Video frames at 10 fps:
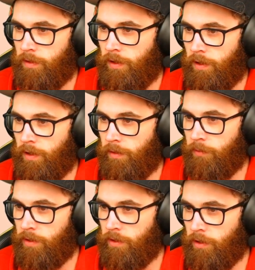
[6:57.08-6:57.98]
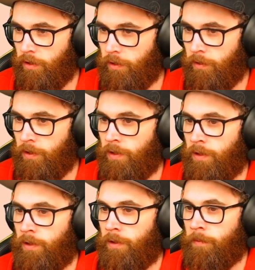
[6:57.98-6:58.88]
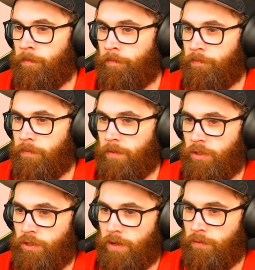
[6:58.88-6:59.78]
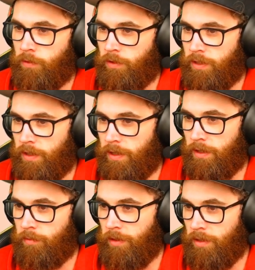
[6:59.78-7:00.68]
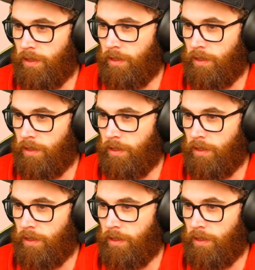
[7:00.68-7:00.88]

Uh, we can go shovels. That allows me to dig